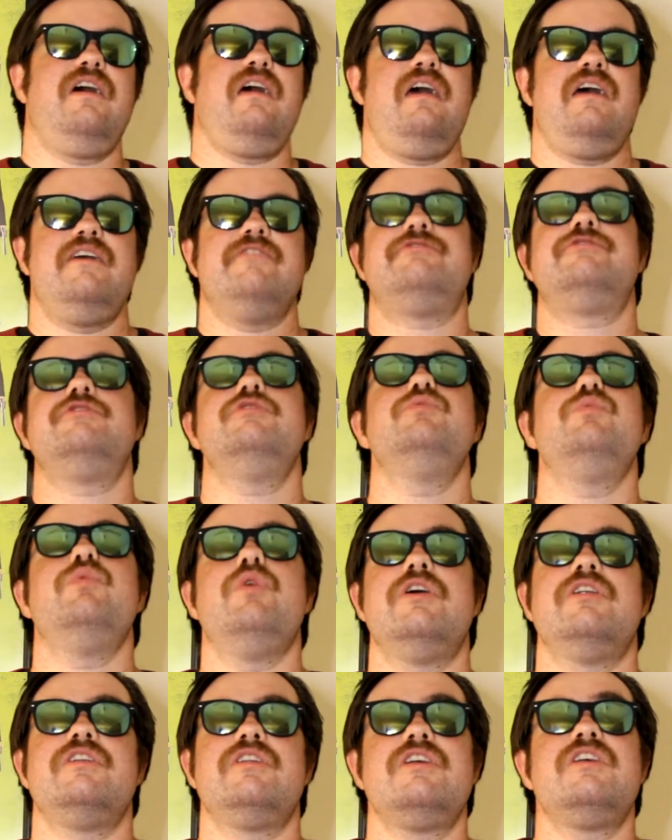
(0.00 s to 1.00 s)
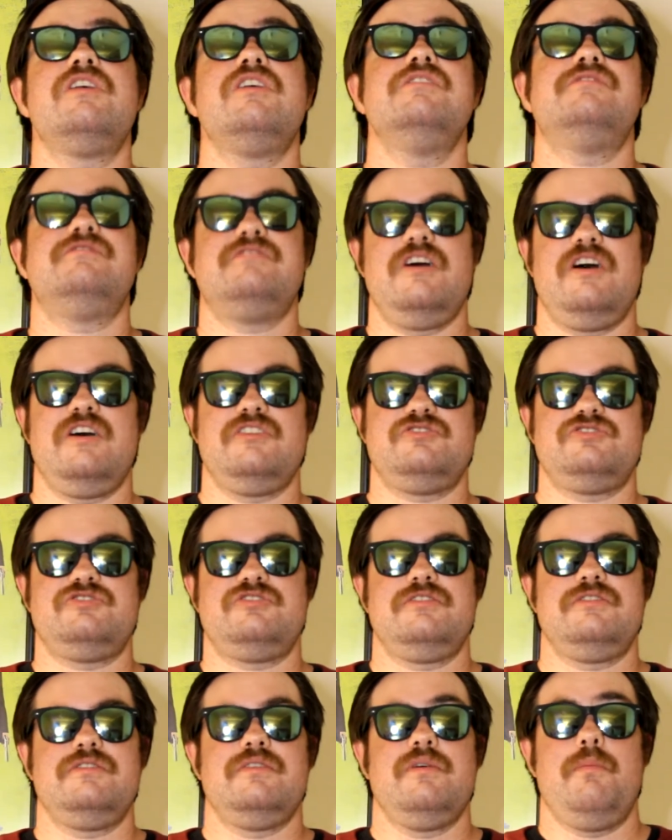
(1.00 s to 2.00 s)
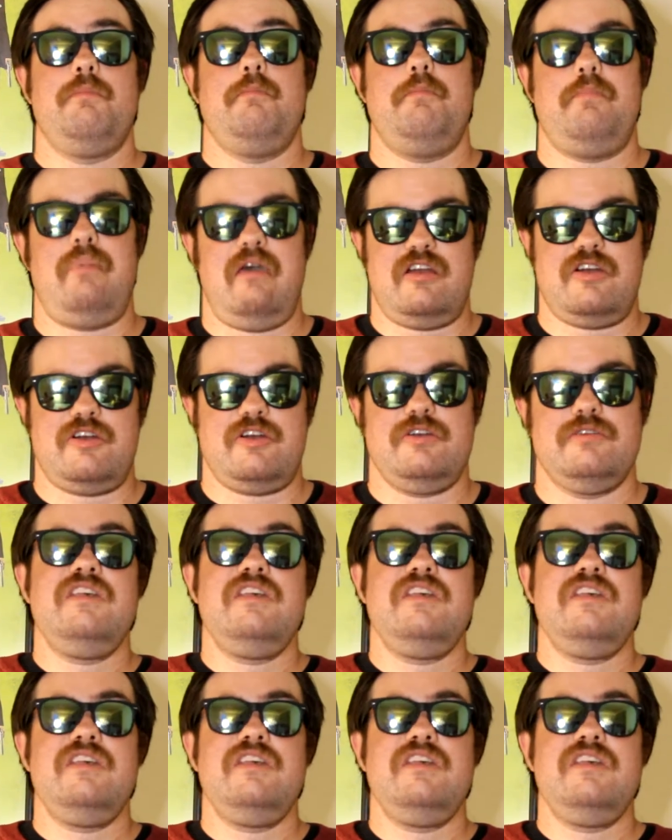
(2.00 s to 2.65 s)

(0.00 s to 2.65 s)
everyone he touched better.